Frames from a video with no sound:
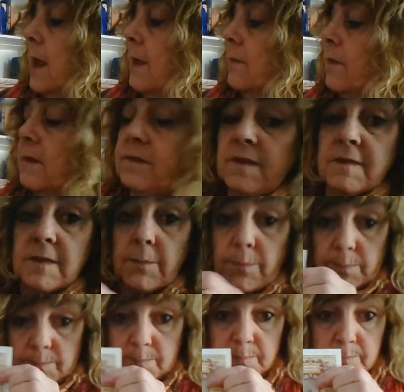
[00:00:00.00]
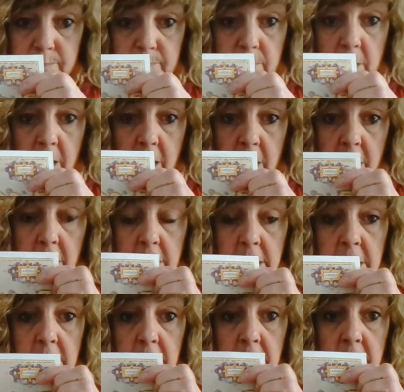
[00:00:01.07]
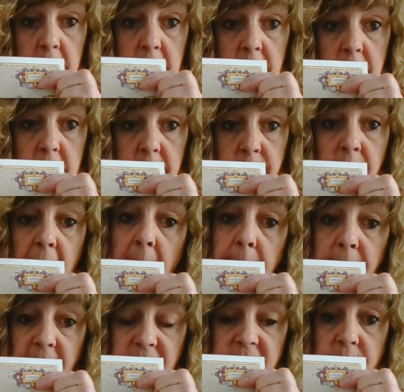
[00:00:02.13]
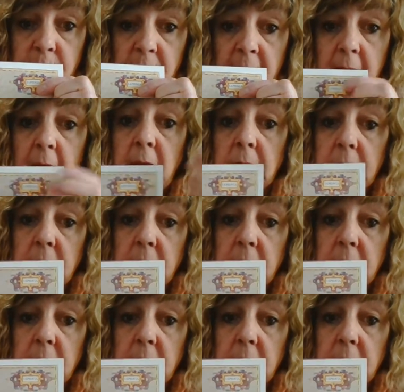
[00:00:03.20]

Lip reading: And this is a map of Japan.